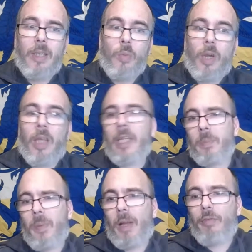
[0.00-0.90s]
What I
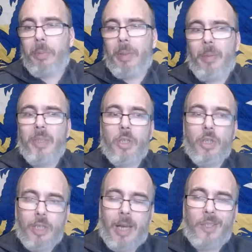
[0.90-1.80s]
expect from him is a
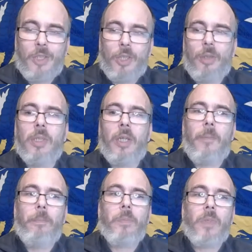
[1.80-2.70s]
good attitude,
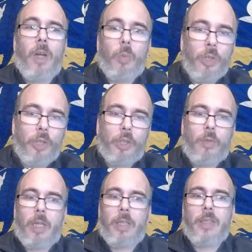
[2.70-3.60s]
a work
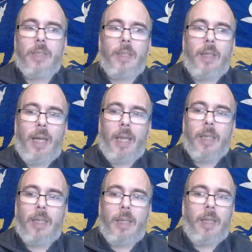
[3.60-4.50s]
rate,
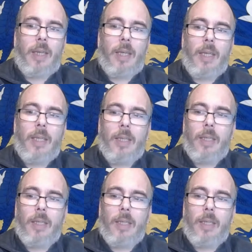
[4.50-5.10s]
and an